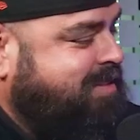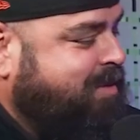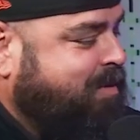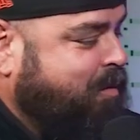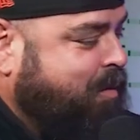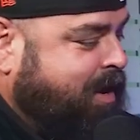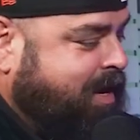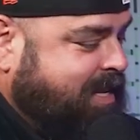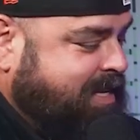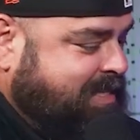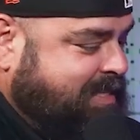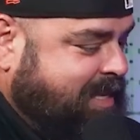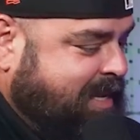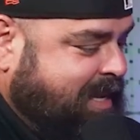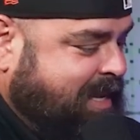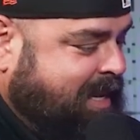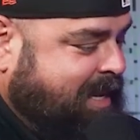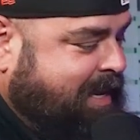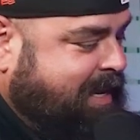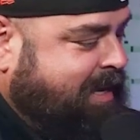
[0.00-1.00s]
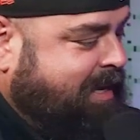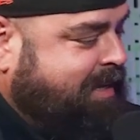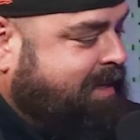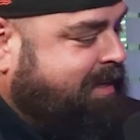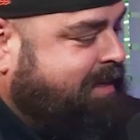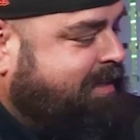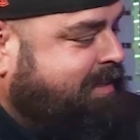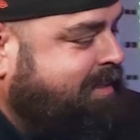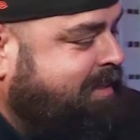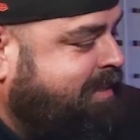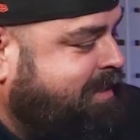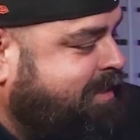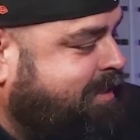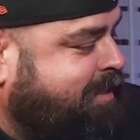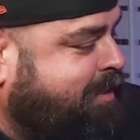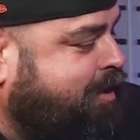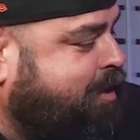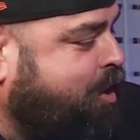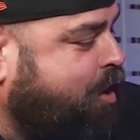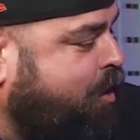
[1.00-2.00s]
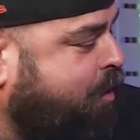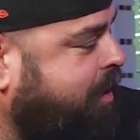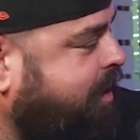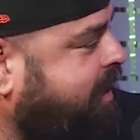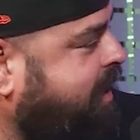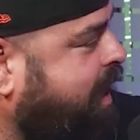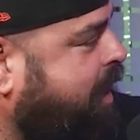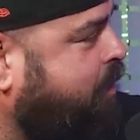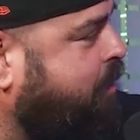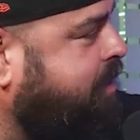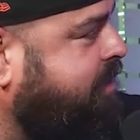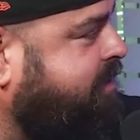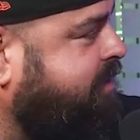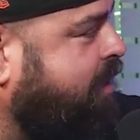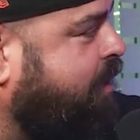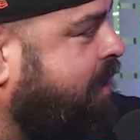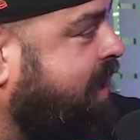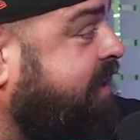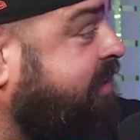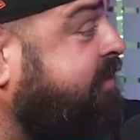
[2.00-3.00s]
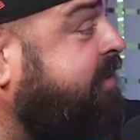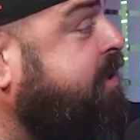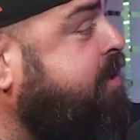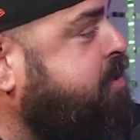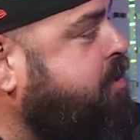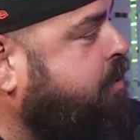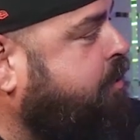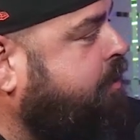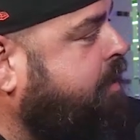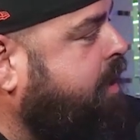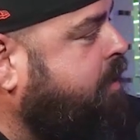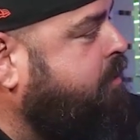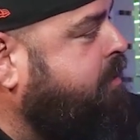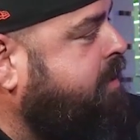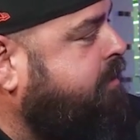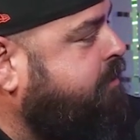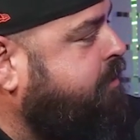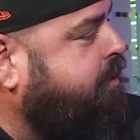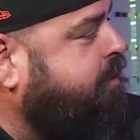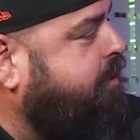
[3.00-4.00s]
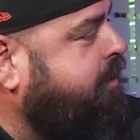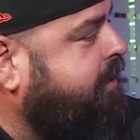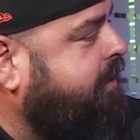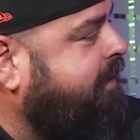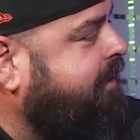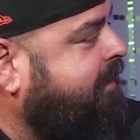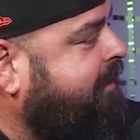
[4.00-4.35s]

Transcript: What does current Edwin tell 18-year-old Edwin if you could?